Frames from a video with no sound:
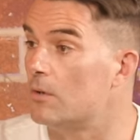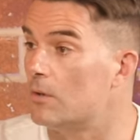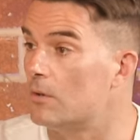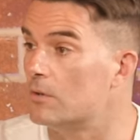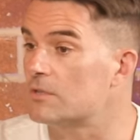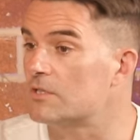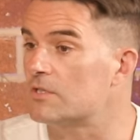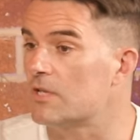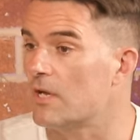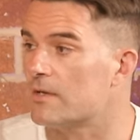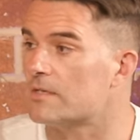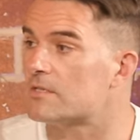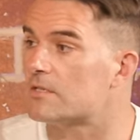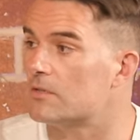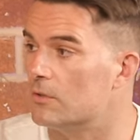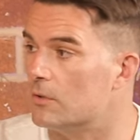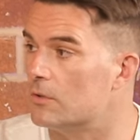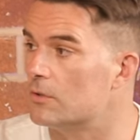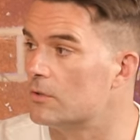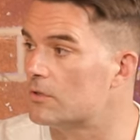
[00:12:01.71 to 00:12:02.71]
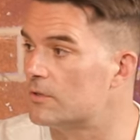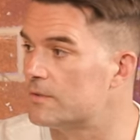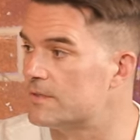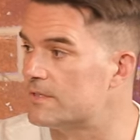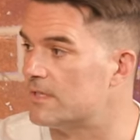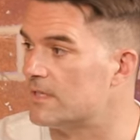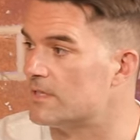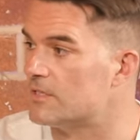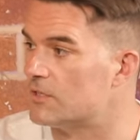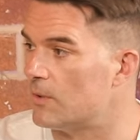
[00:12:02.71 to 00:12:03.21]
also, it's an awkward
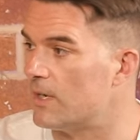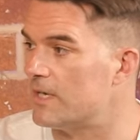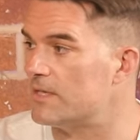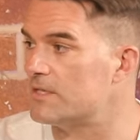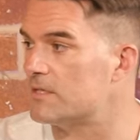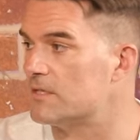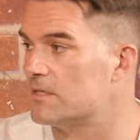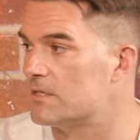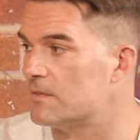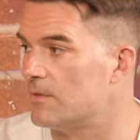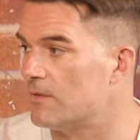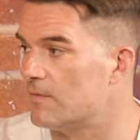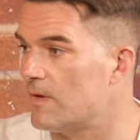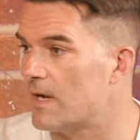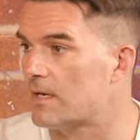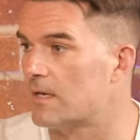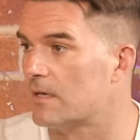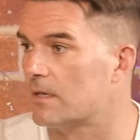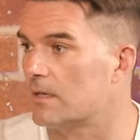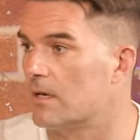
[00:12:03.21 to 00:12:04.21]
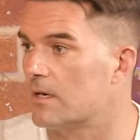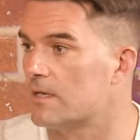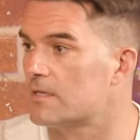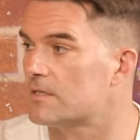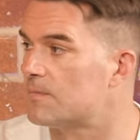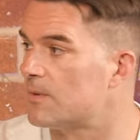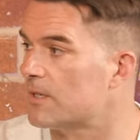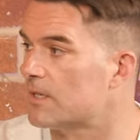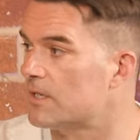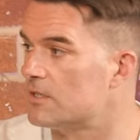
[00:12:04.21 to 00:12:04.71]
situation to be
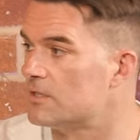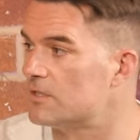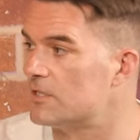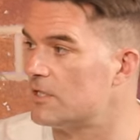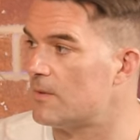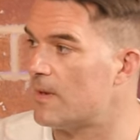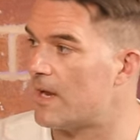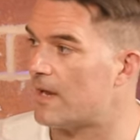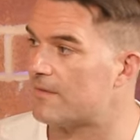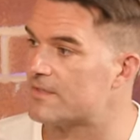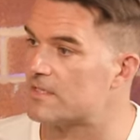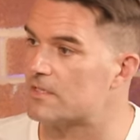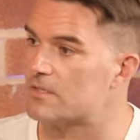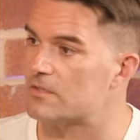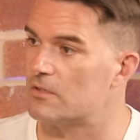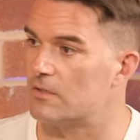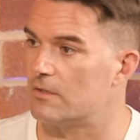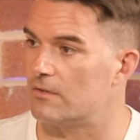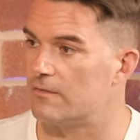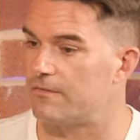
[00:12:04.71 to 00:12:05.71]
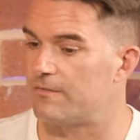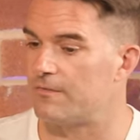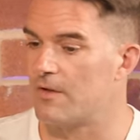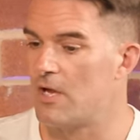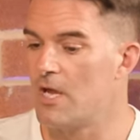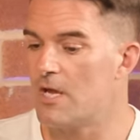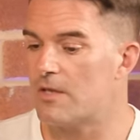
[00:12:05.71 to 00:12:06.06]
recognised because you have to sort of...